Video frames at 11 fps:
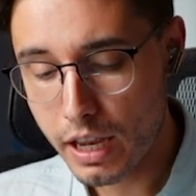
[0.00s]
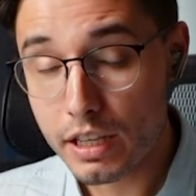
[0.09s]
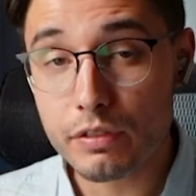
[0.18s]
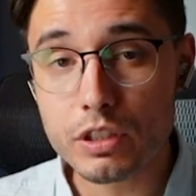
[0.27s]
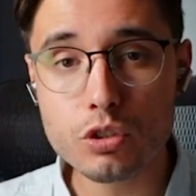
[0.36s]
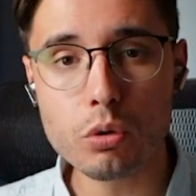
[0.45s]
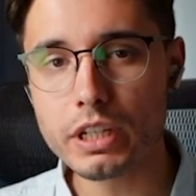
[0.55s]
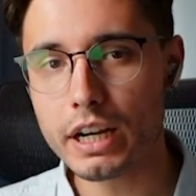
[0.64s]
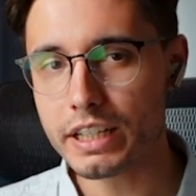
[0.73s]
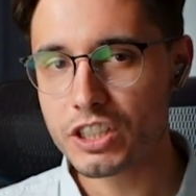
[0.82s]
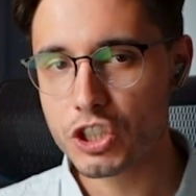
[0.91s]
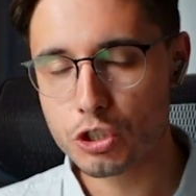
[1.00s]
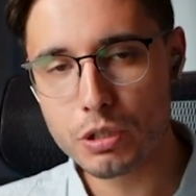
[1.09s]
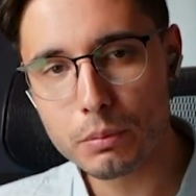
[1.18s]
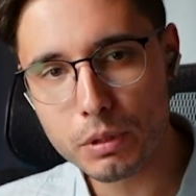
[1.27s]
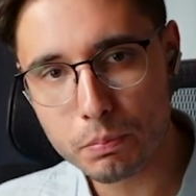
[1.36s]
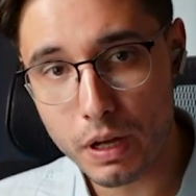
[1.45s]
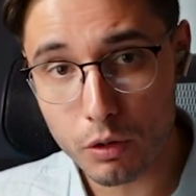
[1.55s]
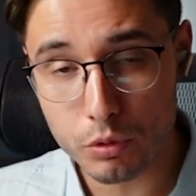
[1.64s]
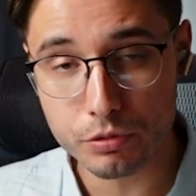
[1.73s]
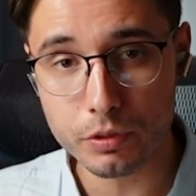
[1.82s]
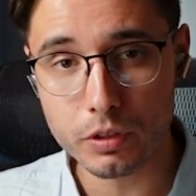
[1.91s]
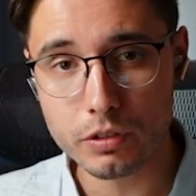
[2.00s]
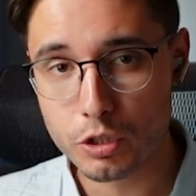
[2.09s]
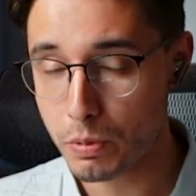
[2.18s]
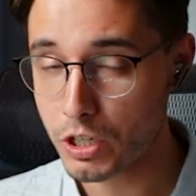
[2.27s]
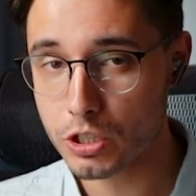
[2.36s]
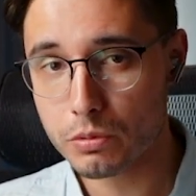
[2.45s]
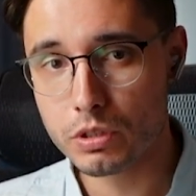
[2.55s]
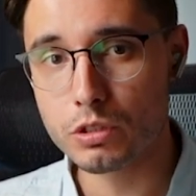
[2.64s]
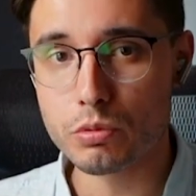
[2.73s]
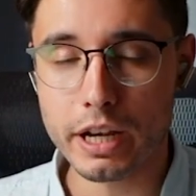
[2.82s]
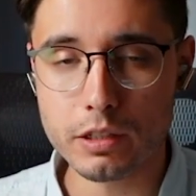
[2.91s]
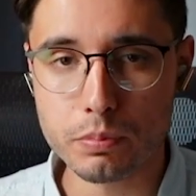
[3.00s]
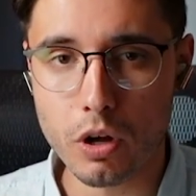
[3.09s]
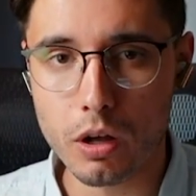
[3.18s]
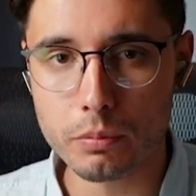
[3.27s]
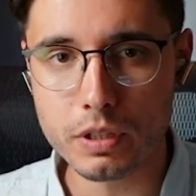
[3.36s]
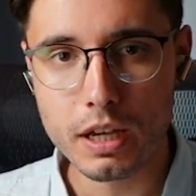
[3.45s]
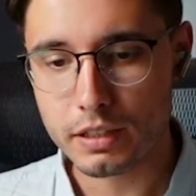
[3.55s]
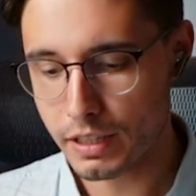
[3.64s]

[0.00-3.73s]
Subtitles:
Even though they're extremely powerful, especially with the right prompt,